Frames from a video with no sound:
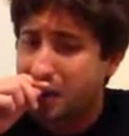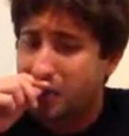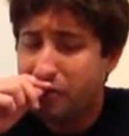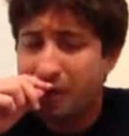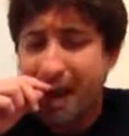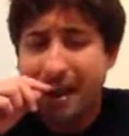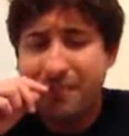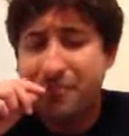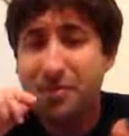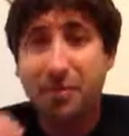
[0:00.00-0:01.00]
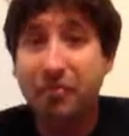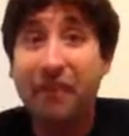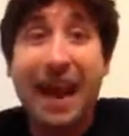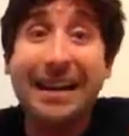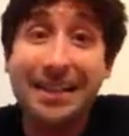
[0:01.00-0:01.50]
the
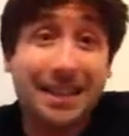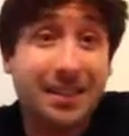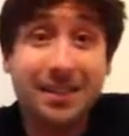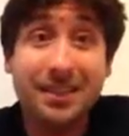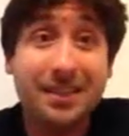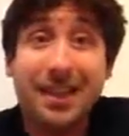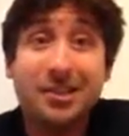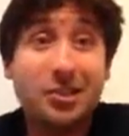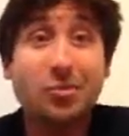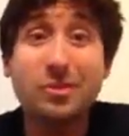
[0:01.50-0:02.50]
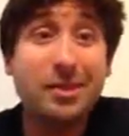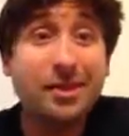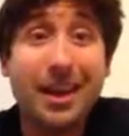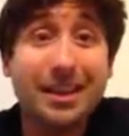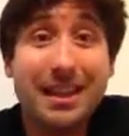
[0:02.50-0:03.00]
fattiness, and don't
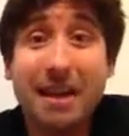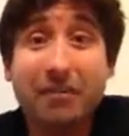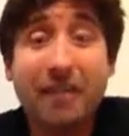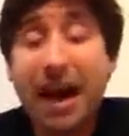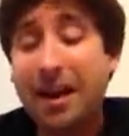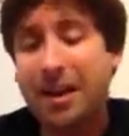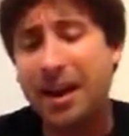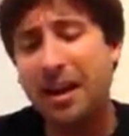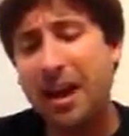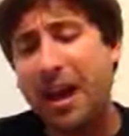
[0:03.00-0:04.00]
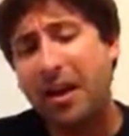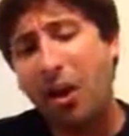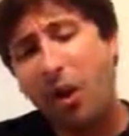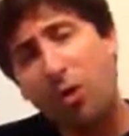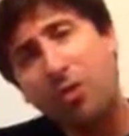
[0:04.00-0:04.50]
neglect that fat, and
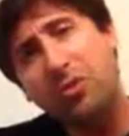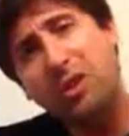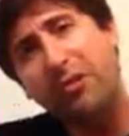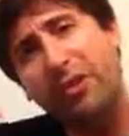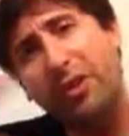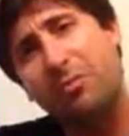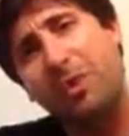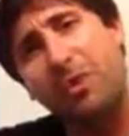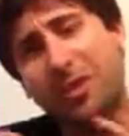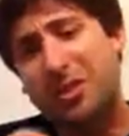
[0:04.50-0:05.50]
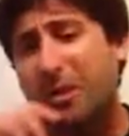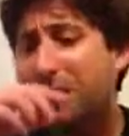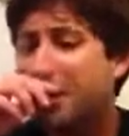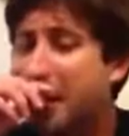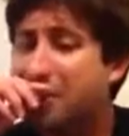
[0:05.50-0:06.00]
all those different components coming
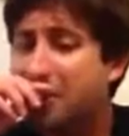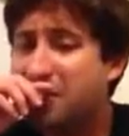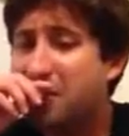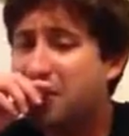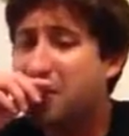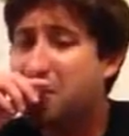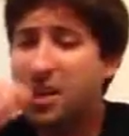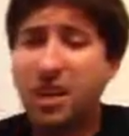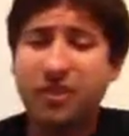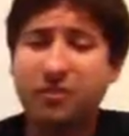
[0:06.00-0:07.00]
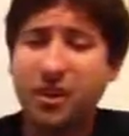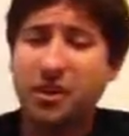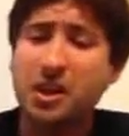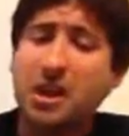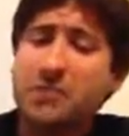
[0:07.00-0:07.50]
together. This is going to be kind of
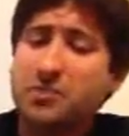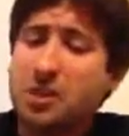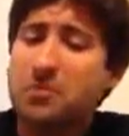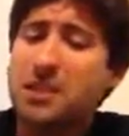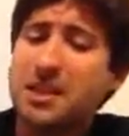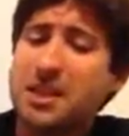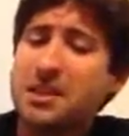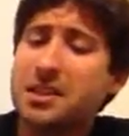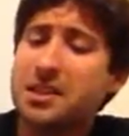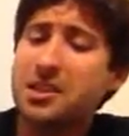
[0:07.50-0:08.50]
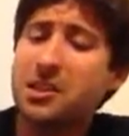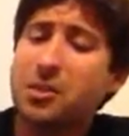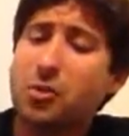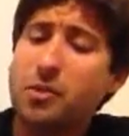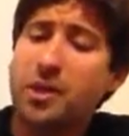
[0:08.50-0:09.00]
fun. Something that I did that's a
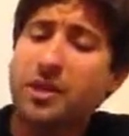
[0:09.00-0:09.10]
little bit